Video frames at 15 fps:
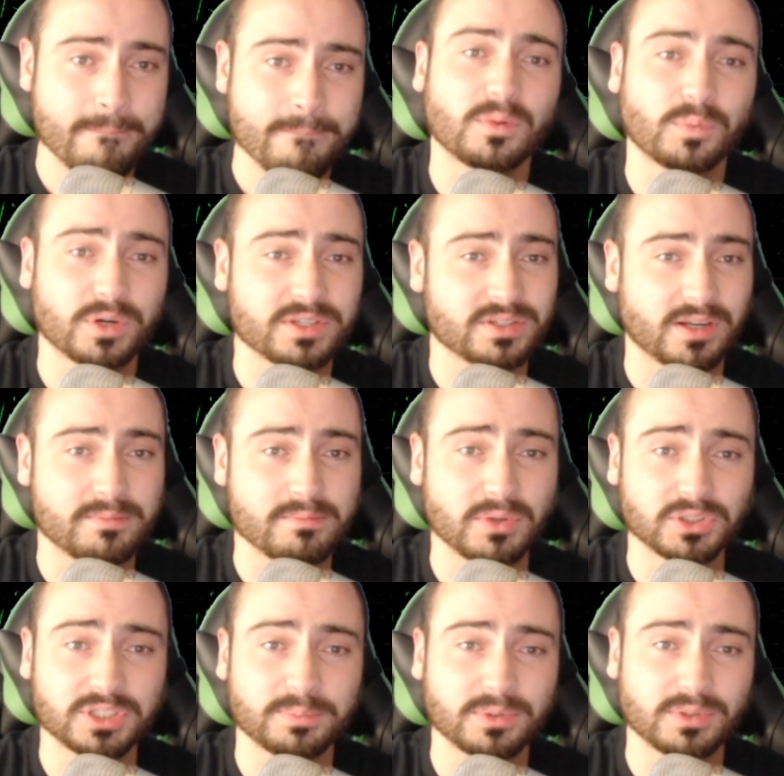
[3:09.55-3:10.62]
Works on
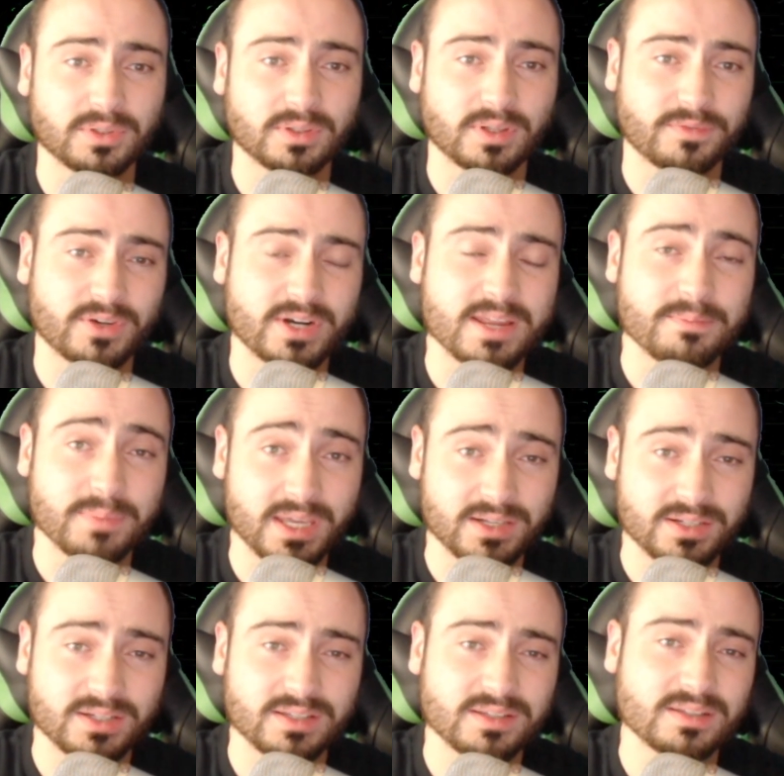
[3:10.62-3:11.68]
multiple frame
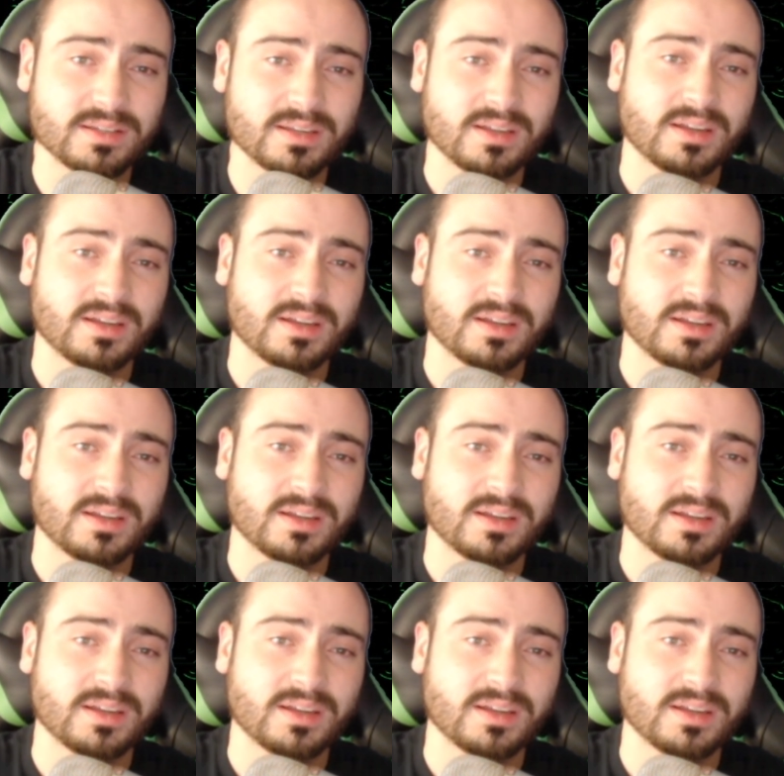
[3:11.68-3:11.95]
pages,